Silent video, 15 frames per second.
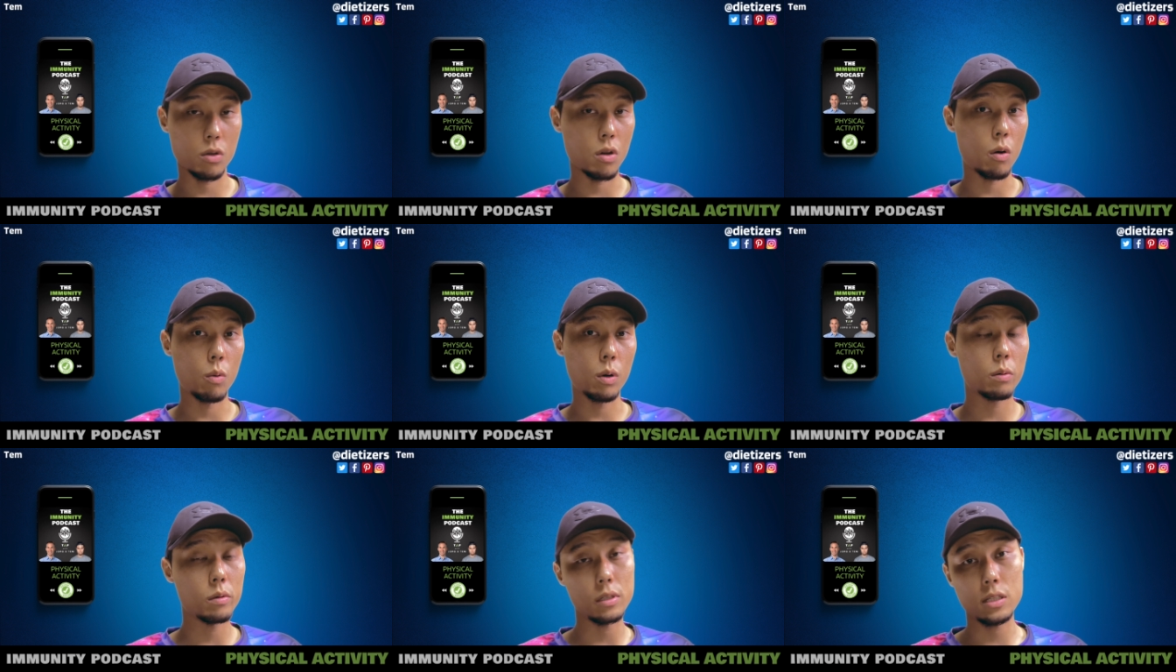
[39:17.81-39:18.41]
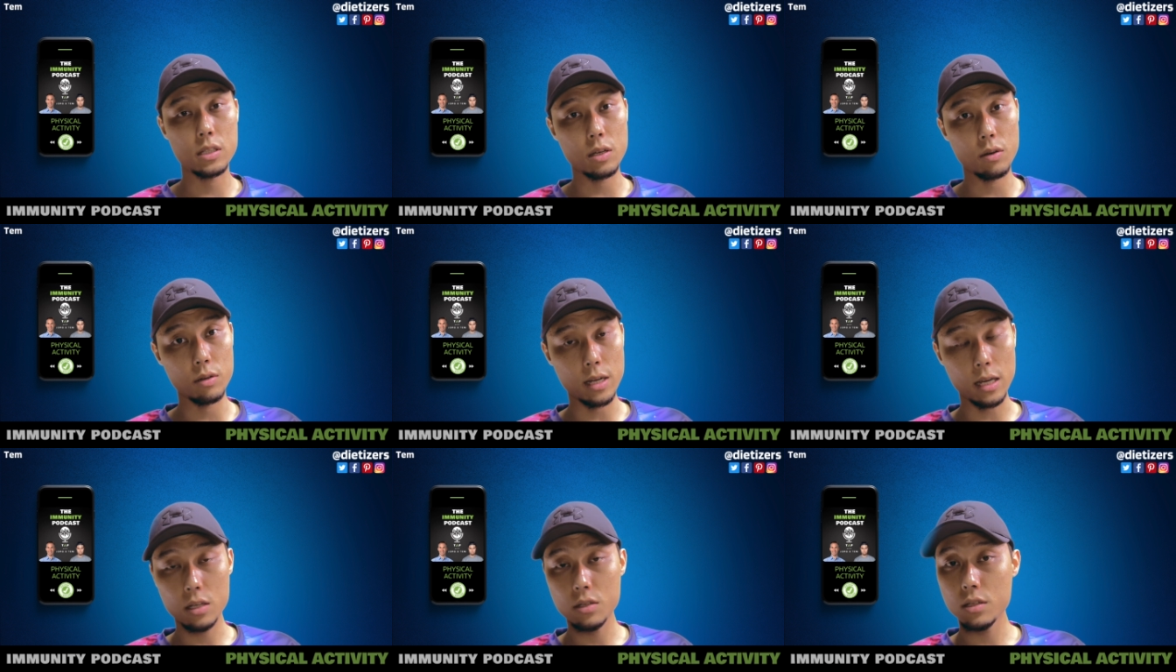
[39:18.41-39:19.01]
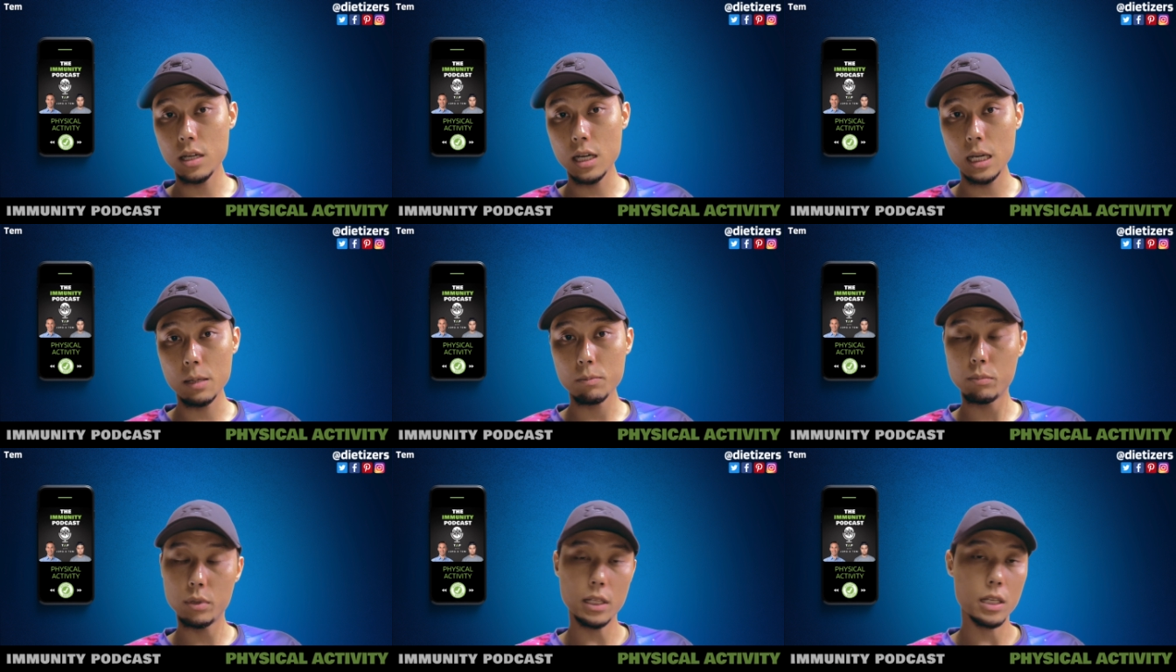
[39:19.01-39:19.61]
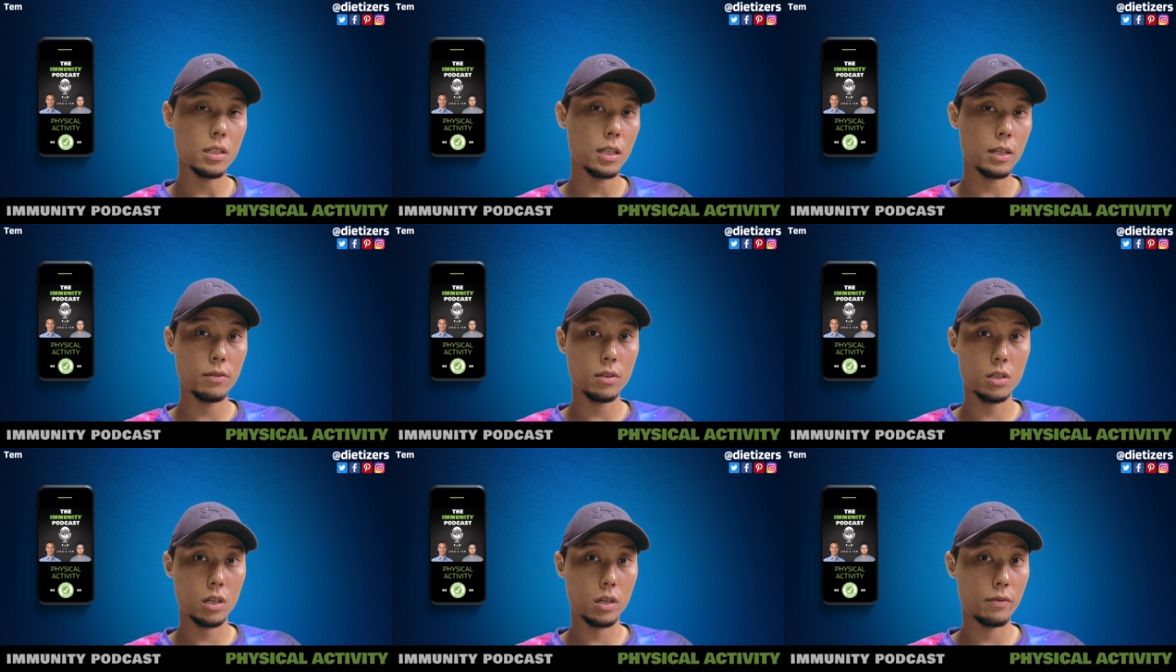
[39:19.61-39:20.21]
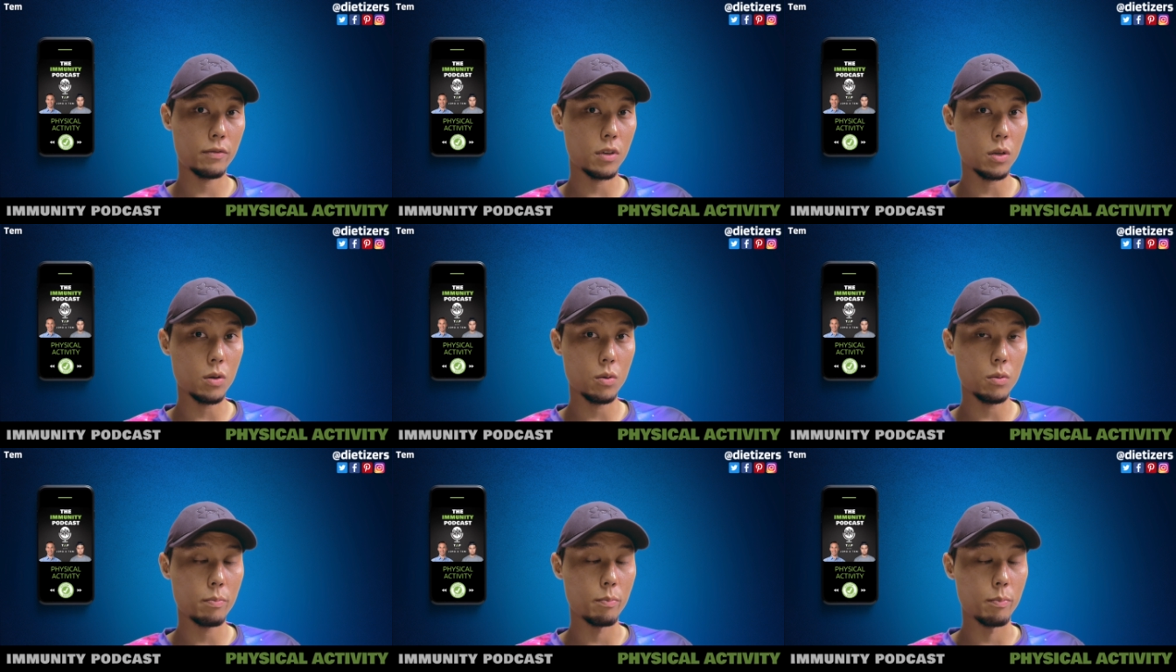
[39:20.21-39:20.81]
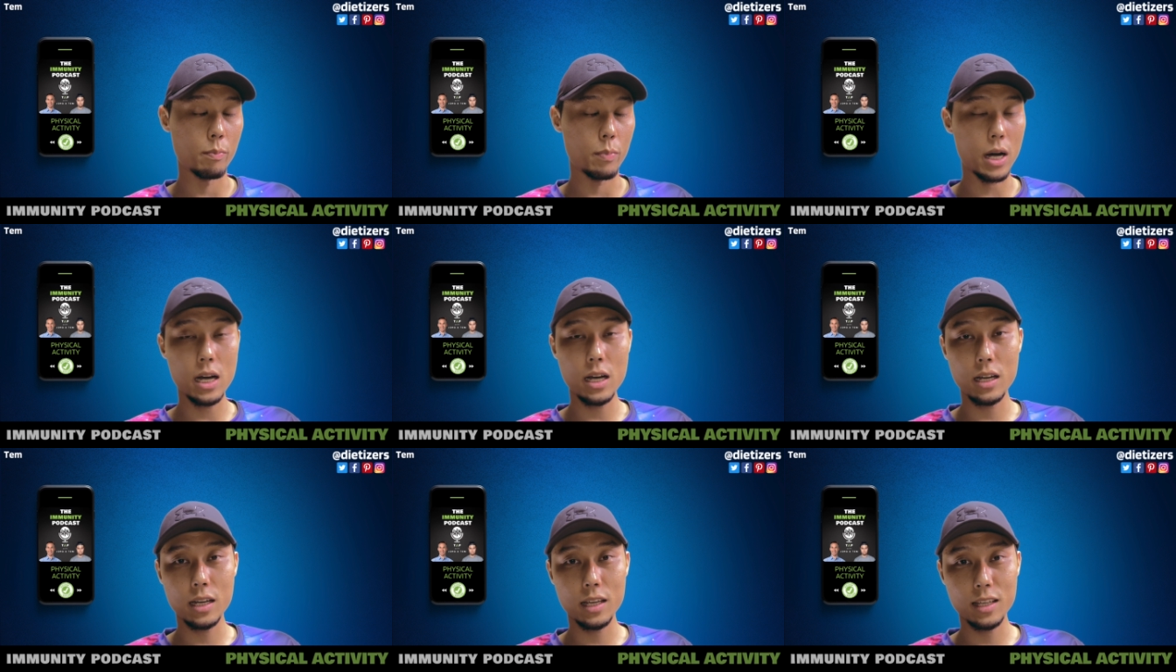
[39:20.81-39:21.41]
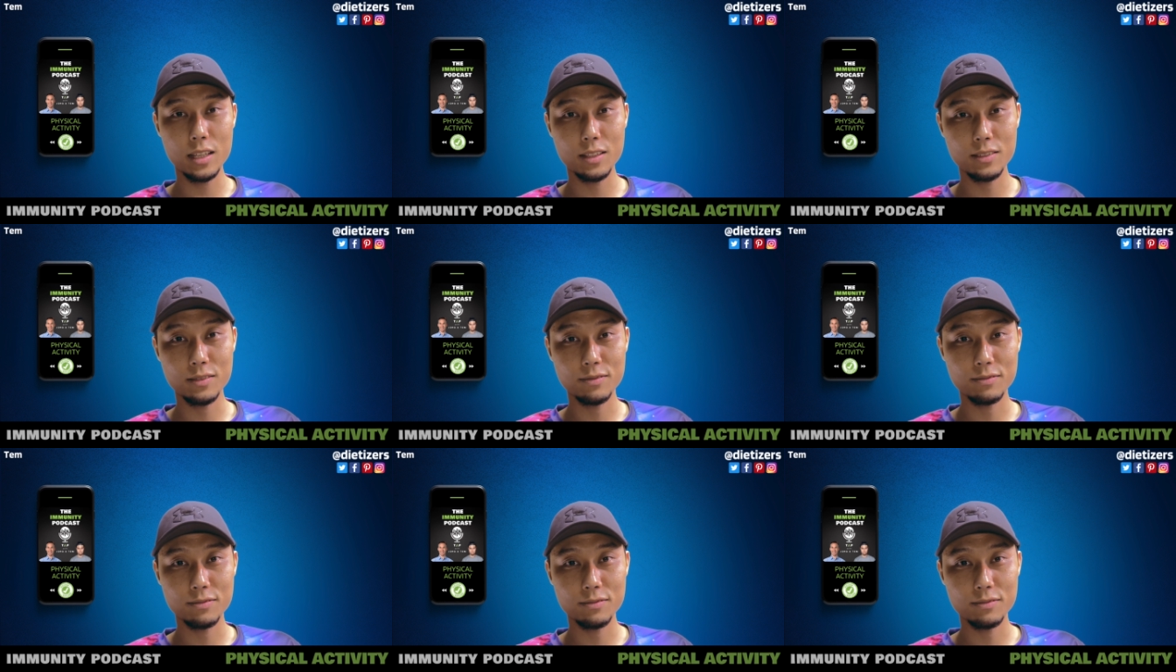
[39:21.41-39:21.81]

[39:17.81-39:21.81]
So we will see you next time. Please leave us a review. Bye.